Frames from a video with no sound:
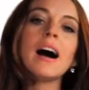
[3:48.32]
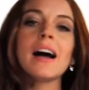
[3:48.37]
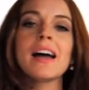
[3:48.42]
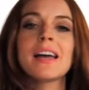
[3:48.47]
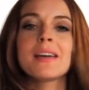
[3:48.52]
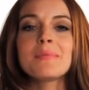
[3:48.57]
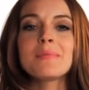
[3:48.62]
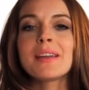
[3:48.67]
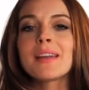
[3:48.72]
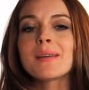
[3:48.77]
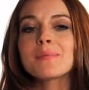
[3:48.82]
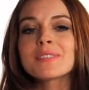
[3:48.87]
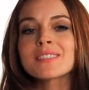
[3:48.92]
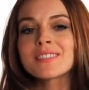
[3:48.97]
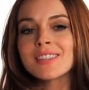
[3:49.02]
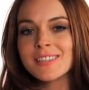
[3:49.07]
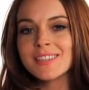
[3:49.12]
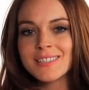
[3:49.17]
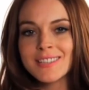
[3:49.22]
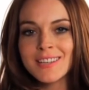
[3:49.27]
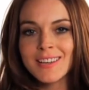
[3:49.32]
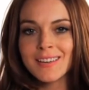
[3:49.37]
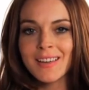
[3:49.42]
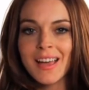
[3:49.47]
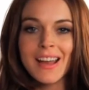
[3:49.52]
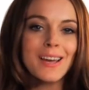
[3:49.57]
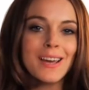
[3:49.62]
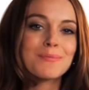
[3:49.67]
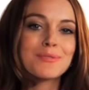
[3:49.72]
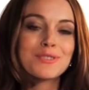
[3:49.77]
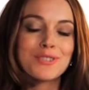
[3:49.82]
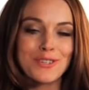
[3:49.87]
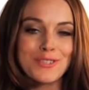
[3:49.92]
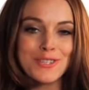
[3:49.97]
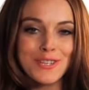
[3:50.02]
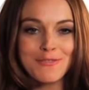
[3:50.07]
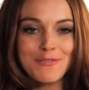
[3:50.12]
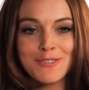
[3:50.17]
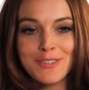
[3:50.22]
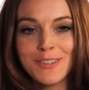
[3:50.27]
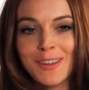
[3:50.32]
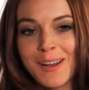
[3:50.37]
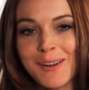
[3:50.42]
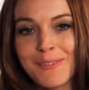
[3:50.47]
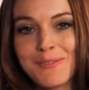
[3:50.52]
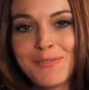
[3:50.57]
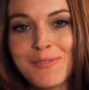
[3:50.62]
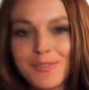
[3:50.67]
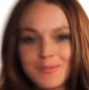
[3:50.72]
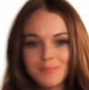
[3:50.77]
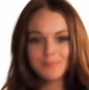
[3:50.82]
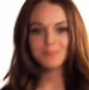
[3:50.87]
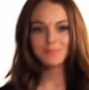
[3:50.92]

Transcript: Hi, my name is Lindsay, and I'm searching for love.